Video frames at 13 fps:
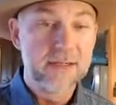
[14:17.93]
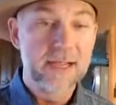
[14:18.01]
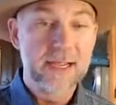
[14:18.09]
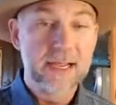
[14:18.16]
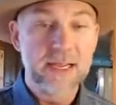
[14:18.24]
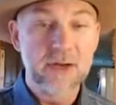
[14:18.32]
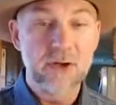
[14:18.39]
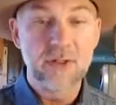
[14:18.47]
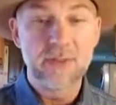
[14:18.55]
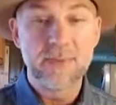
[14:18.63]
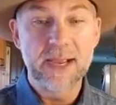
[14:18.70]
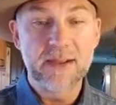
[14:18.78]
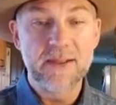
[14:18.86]
And on the
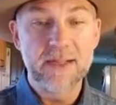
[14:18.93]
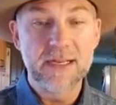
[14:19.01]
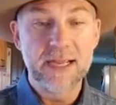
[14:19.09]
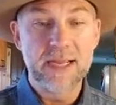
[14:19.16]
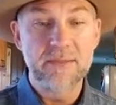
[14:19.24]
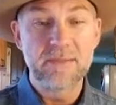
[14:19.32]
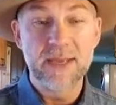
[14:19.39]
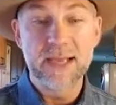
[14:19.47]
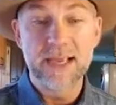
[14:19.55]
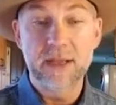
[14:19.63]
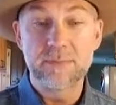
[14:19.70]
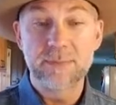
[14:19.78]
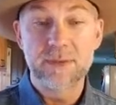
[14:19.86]
back of the neck may
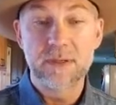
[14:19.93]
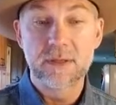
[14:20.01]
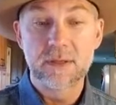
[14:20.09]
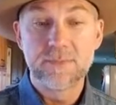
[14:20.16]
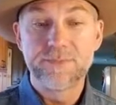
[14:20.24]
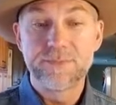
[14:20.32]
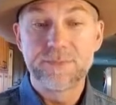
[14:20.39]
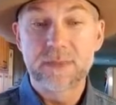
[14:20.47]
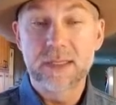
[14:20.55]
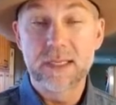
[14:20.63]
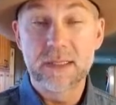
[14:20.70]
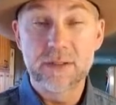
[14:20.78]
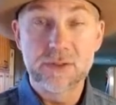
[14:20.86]
help
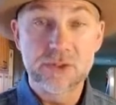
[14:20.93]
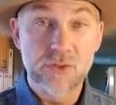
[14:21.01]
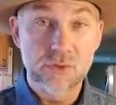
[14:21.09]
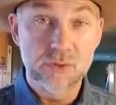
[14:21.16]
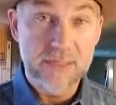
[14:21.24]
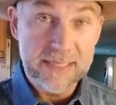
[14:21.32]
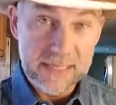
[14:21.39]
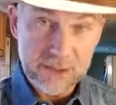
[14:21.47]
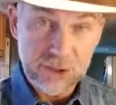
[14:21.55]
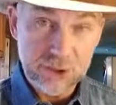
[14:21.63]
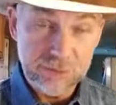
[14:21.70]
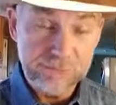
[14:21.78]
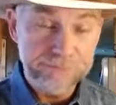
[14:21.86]
and soothe
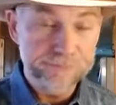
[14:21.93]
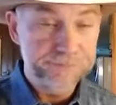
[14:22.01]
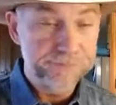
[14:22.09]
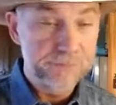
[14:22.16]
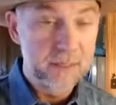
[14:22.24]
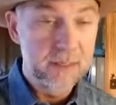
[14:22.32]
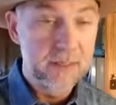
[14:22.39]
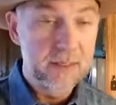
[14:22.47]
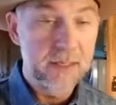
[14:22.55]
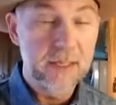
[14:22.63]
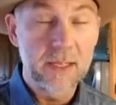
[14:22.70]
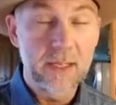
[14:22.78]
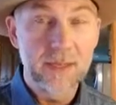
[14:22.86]
tension.
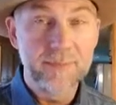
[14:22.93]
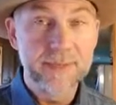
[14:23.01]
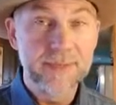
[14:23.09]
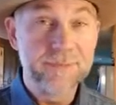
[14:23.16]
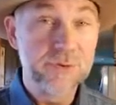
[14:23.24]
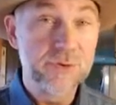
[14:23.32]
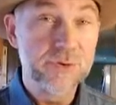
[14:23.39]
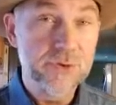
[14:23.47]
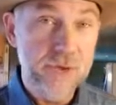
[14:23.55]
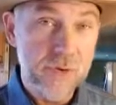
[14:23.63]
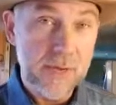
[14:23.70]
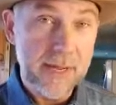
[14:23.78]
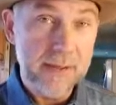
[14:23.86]
If you
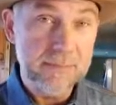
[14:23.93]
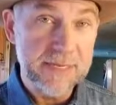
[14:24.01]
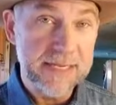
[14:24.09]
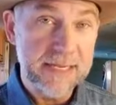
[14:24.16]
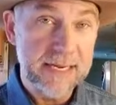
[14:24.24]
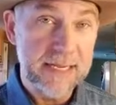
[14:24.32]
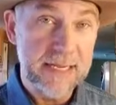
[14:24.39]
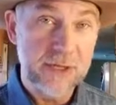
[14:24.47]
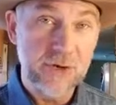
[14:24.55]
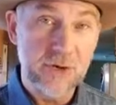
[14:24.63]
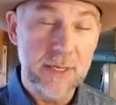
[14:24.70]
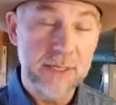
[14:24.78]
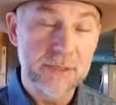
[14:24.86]
do happen to get it in
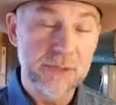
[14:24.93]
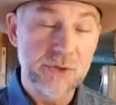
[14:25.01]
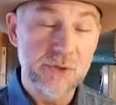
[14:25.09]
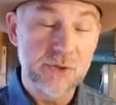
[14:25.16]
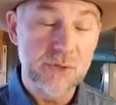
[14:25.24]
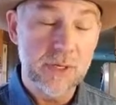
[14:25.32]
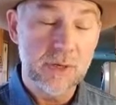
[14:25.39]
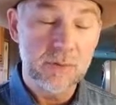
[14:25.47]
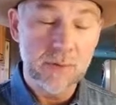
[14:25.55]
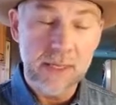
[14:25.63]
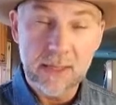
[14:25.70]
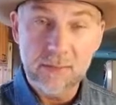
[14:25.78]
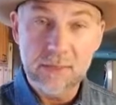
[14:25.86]
your eyes, do not
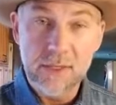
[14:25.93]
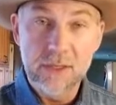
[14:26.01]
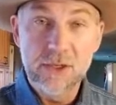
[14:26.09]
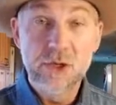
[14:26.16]
rub.